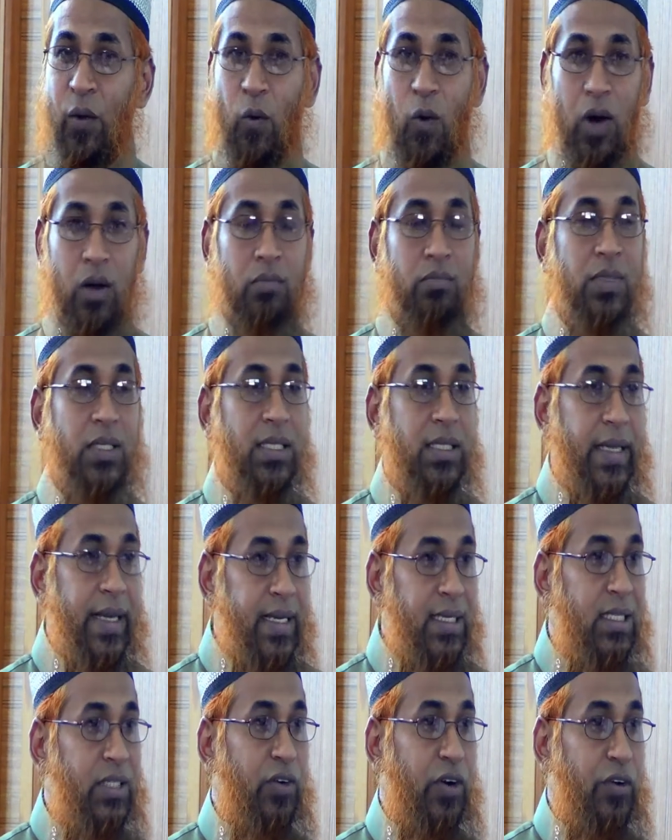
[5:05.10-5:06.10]
one
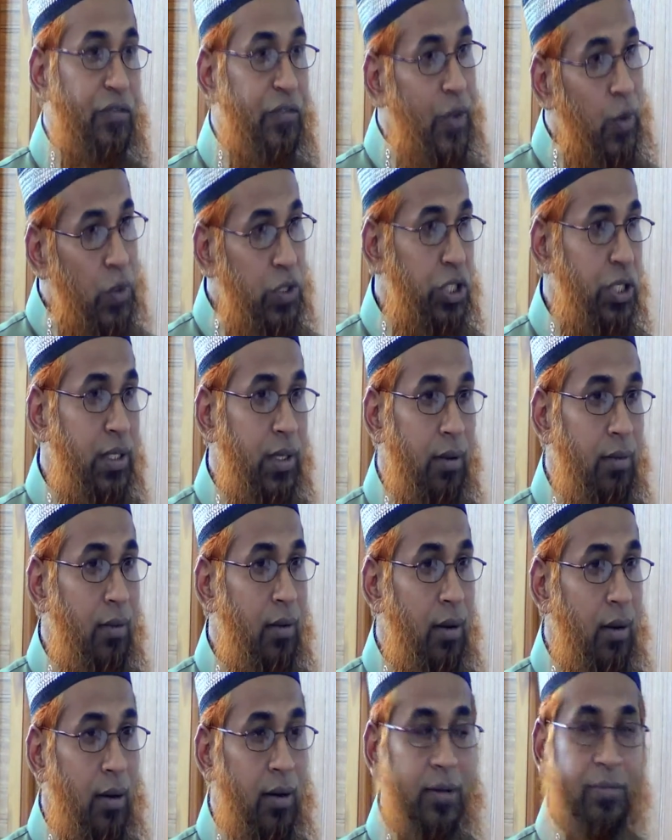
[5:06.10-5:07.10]
seeks refuge in
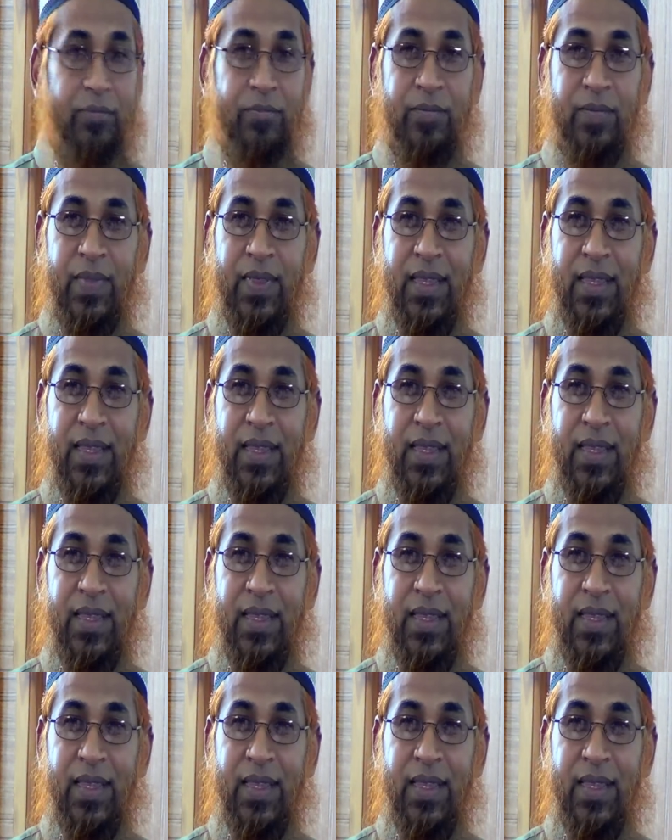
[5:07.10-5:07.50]
Allah